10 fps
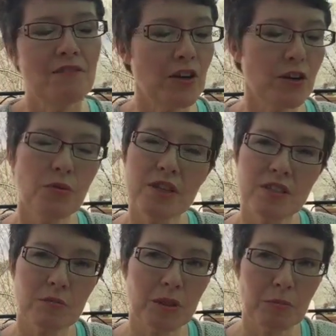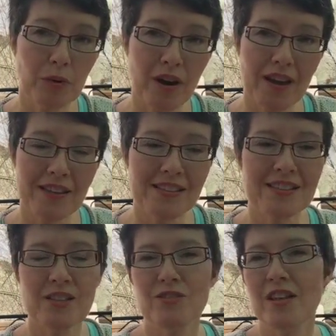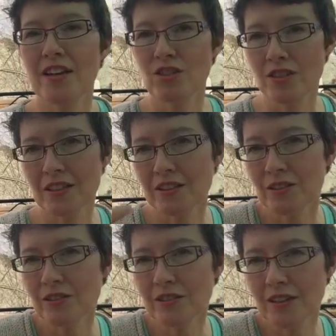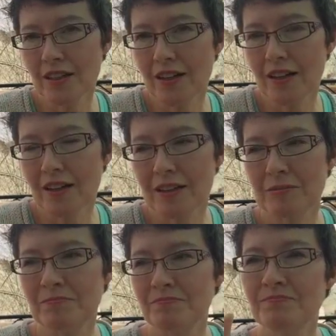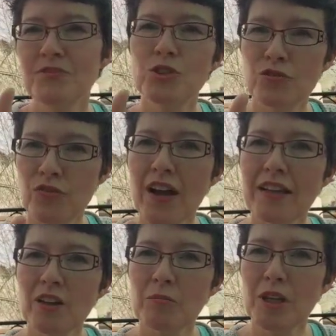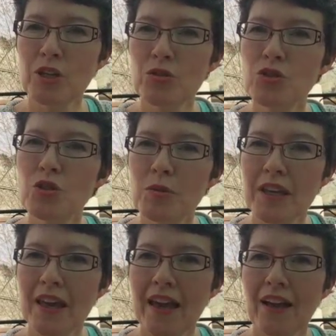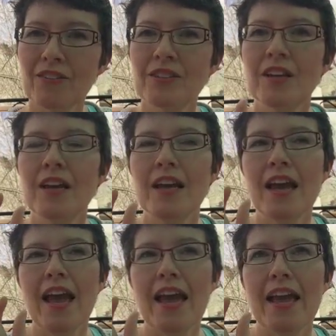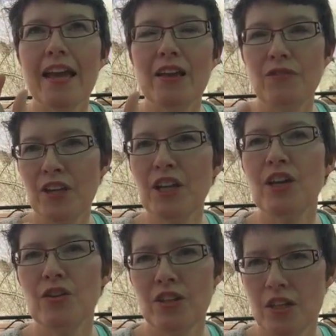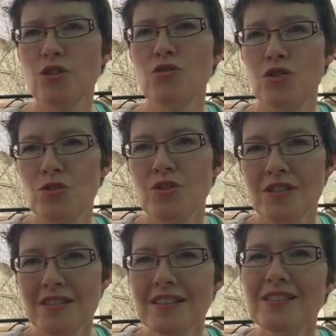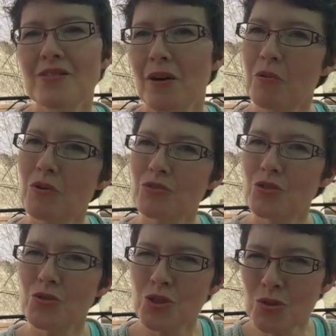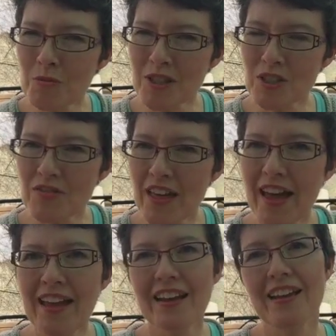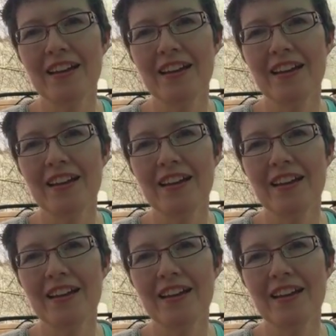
Very reasonably priced. There's actually a little, you'll find on my YouTube account a video that introduces it, so I won't do too much of that,